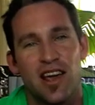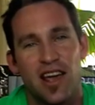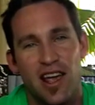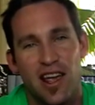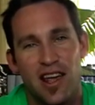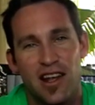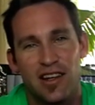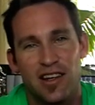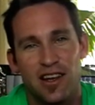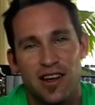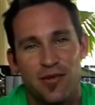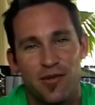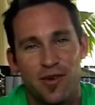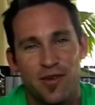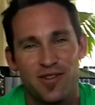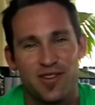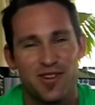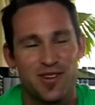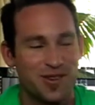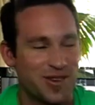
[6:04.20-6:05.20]
and
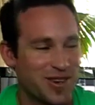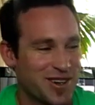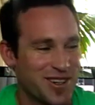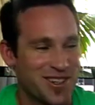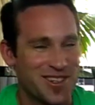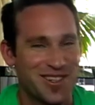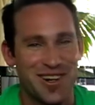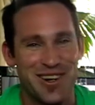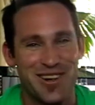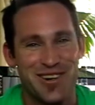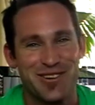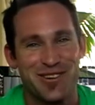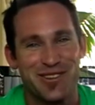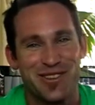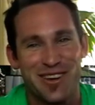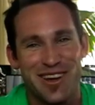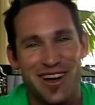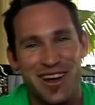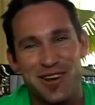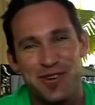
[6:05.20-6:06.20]
I've still got to show you all
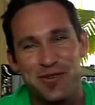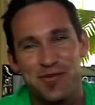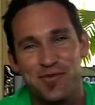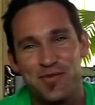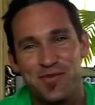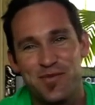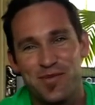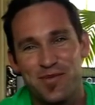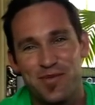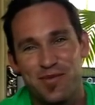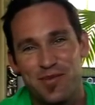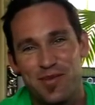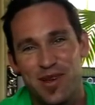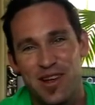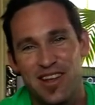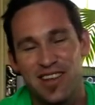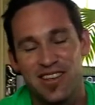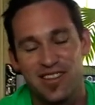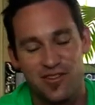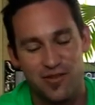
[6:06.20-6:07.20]
the
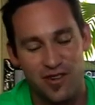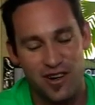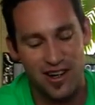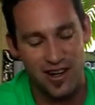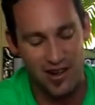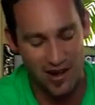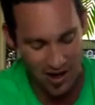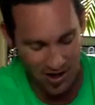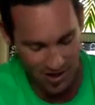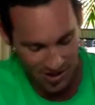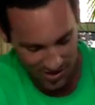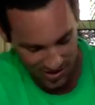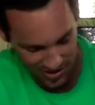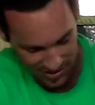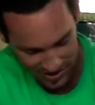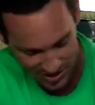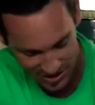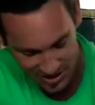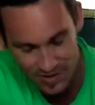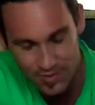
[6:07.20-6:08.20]
PS3 and
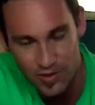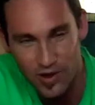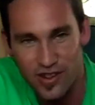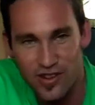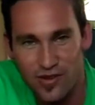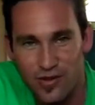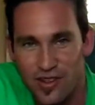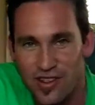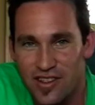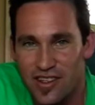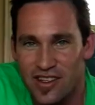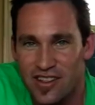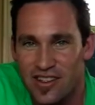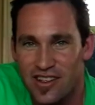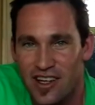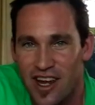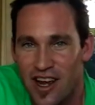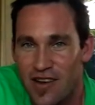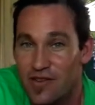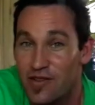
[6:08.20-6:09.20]
Xbox
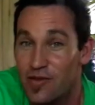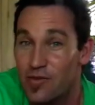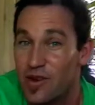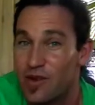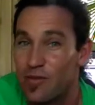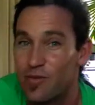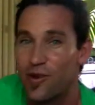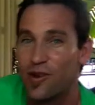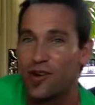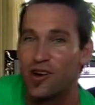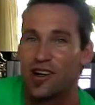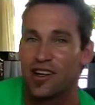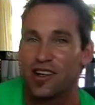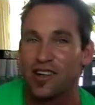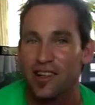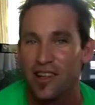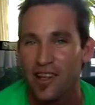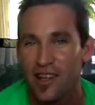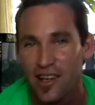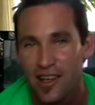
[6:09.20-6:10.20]
360 games I've been
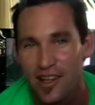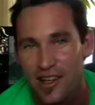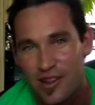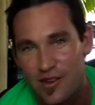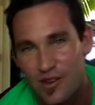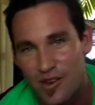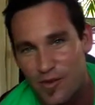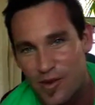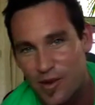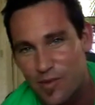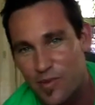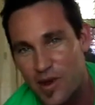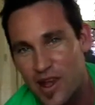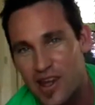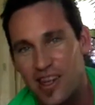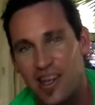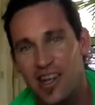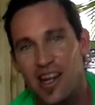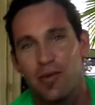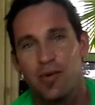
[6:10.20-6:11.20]
buying. They've been
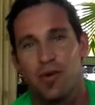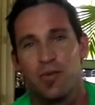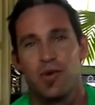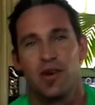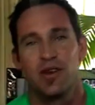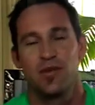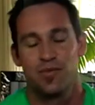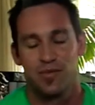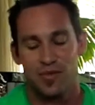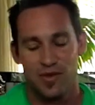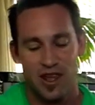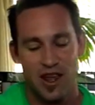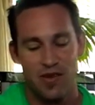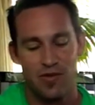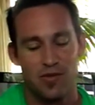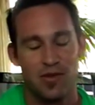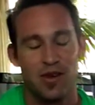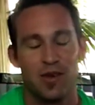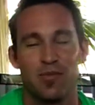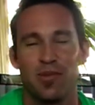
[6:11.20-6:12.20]
banking up a bit,
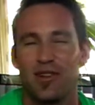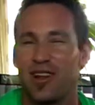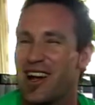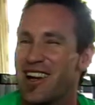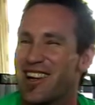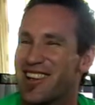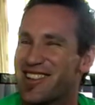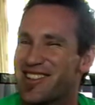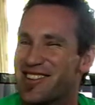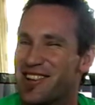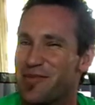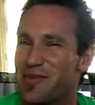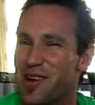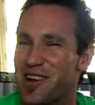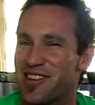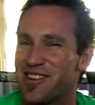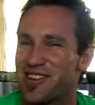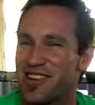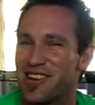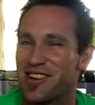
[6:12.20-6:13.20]
haven't been playing it so
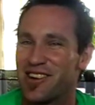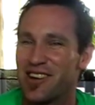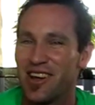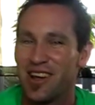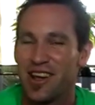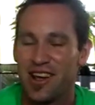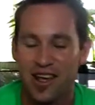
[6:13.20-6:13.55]
much though.